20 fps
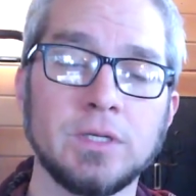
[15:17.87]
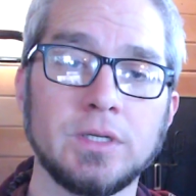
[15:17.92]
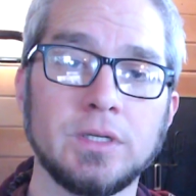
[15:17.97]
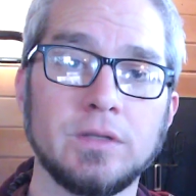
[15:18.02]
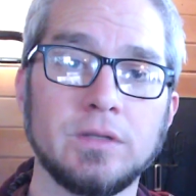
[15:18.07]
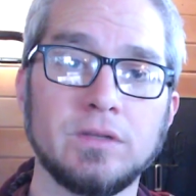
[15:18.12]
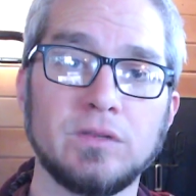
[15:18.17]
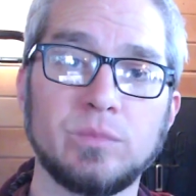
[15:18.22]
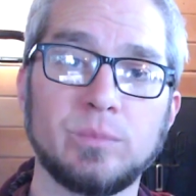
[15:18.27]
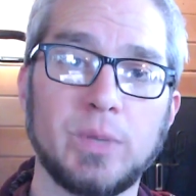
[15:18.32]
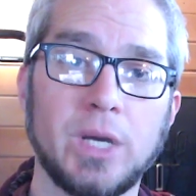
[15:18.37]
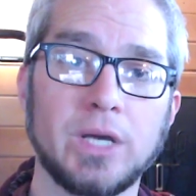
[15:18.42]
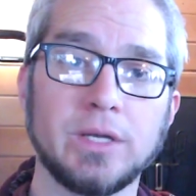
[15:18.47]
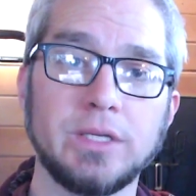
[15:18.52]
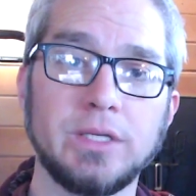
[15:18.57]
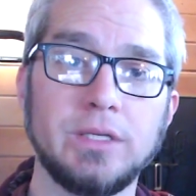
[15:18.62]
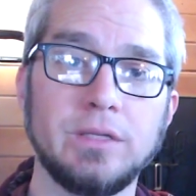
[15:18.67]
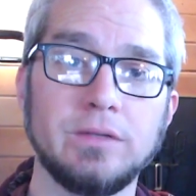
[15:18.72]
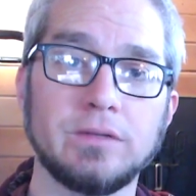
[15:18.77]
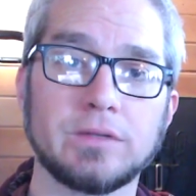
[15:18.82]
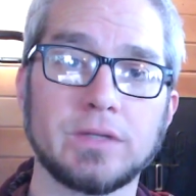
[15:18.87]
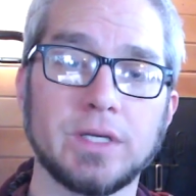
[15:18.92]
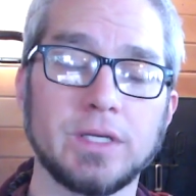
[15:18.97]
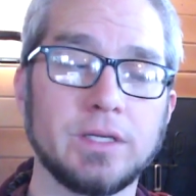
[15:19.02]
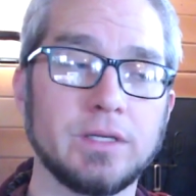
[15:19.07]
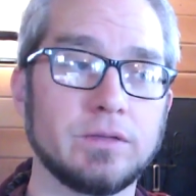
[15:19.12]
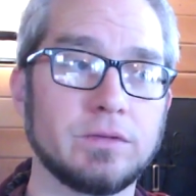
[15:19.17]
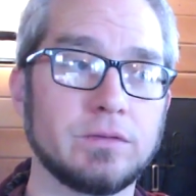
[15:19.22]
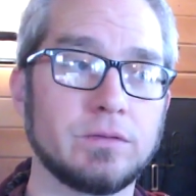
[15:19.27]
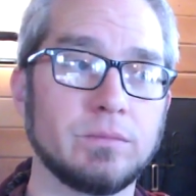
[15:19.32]
in this body, it's
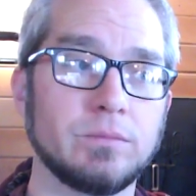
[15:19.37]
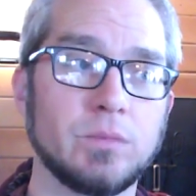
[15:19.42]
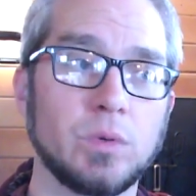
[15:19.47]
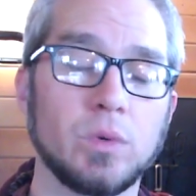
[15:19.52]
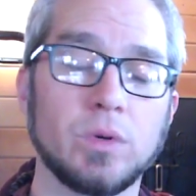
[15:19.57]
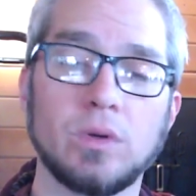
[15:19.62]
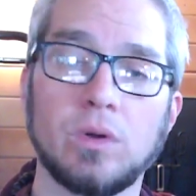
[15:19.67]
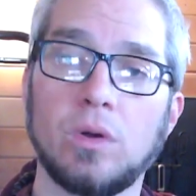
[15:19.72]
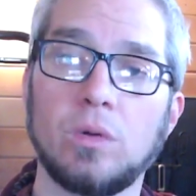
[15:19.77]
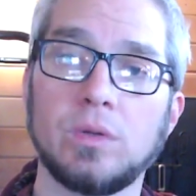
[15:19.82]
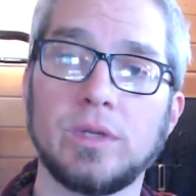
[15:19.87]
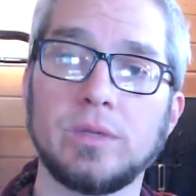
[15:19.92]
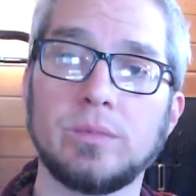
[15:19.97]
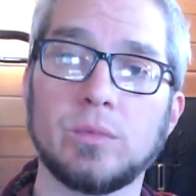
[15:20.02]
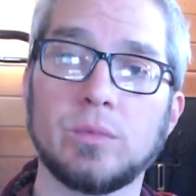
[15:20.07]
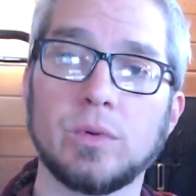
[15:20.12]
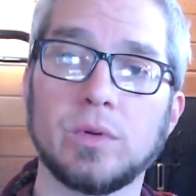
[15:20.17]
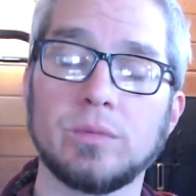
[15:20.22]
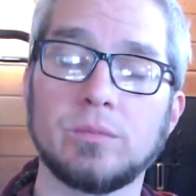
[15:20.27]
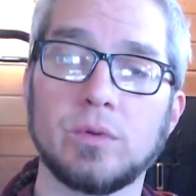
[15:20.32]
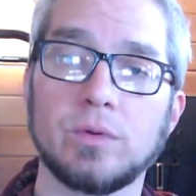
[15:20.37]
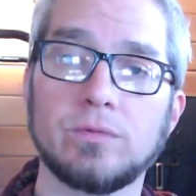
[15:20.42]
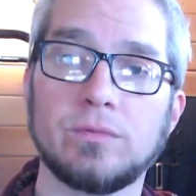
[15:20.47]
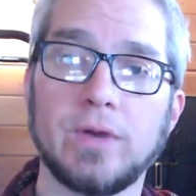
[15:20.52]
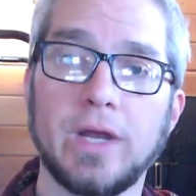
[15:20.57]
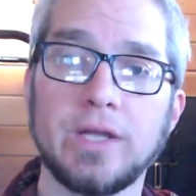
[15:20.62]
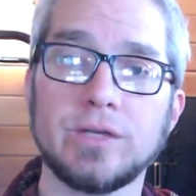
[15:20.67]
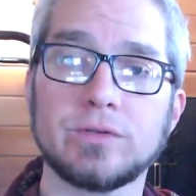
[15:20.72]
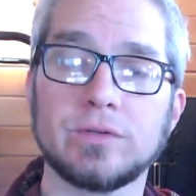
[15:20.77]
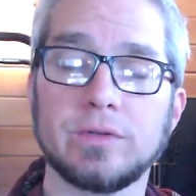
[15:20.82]
like it's only more and more
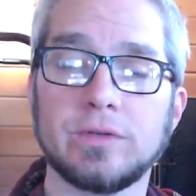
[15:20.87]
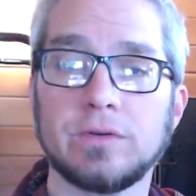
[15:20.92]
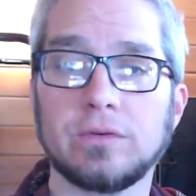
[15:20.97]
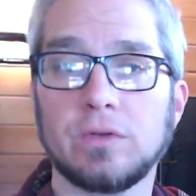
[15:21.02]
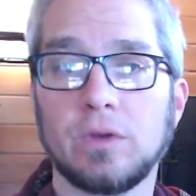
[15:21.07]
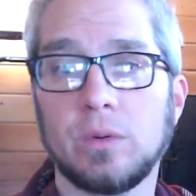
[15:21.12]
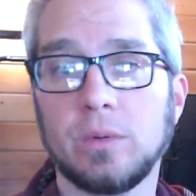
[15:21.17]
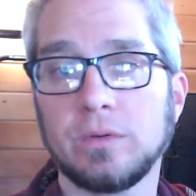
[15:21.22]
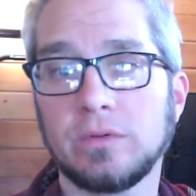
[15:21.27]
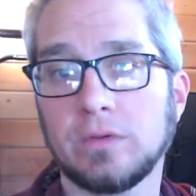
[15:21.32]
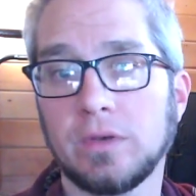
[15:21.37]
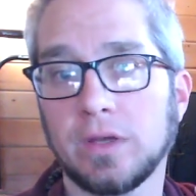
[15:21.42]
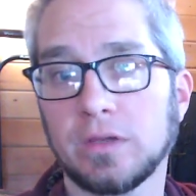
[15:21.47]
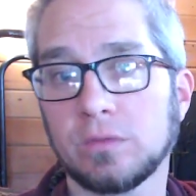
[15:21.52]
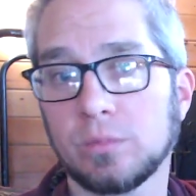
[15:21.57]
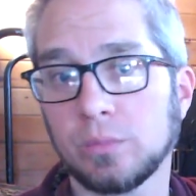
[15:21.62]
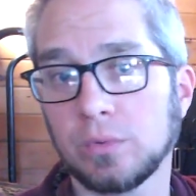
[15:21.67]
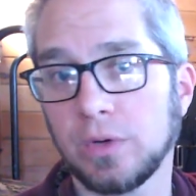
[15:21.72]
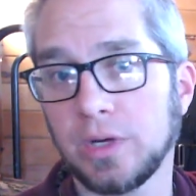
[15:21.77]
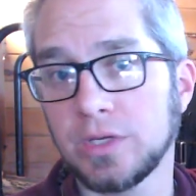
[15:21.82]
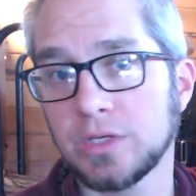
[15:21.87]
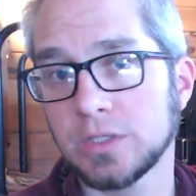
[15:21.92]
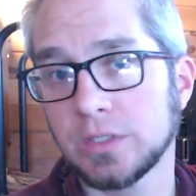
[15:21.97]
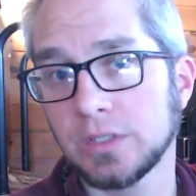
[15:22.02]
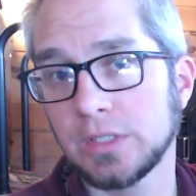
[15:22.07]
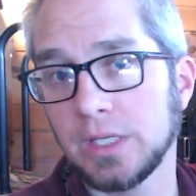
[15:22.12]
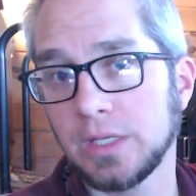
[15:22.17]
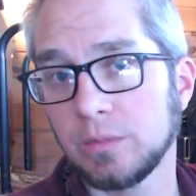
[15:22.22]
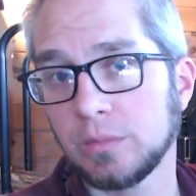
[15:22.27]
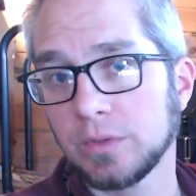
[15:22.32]
fragile. There's always an expiration
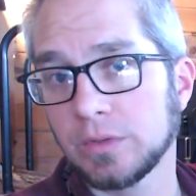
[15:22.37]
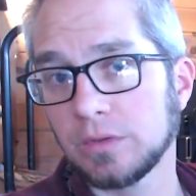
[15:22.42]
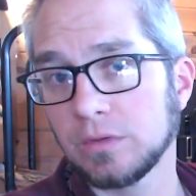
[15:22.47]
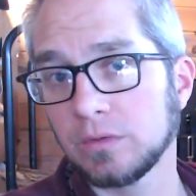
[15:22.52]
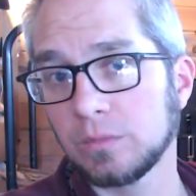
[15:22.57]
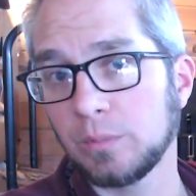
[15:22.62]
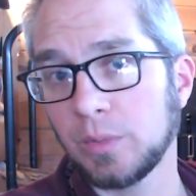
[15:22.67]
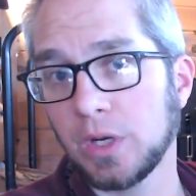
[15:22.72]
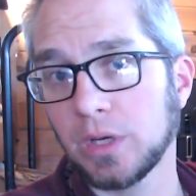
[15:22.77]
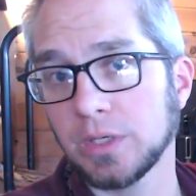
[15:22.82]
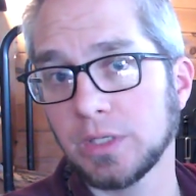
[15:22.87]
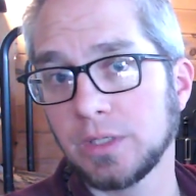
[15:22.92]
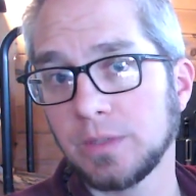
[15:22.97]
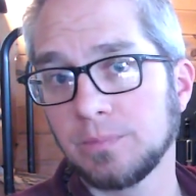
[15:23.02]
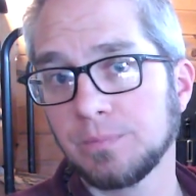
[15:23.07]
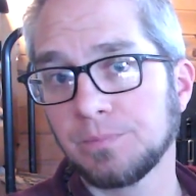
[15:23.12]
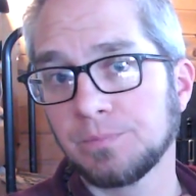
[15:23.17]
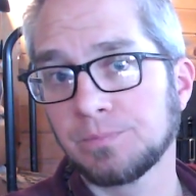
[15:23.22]
date with this body.